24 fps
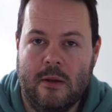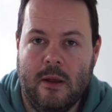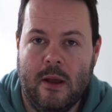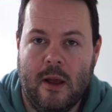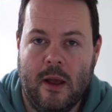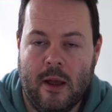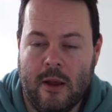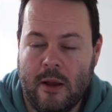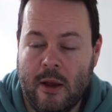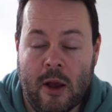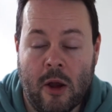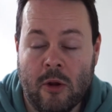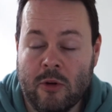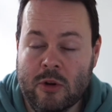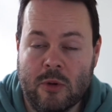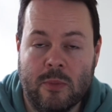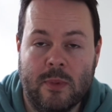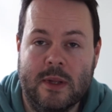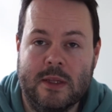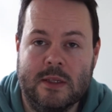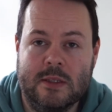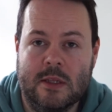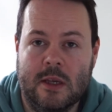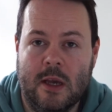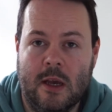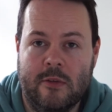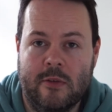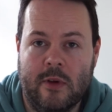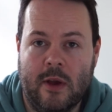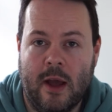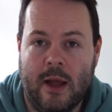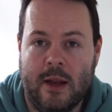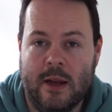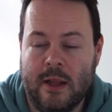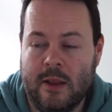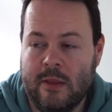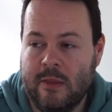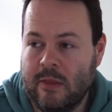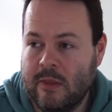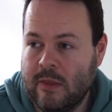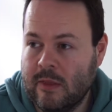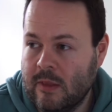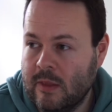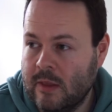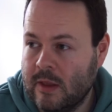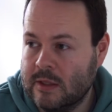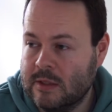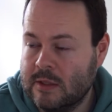uh, own complete server, and
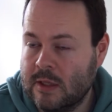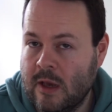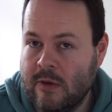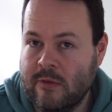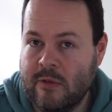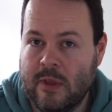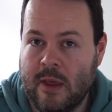the server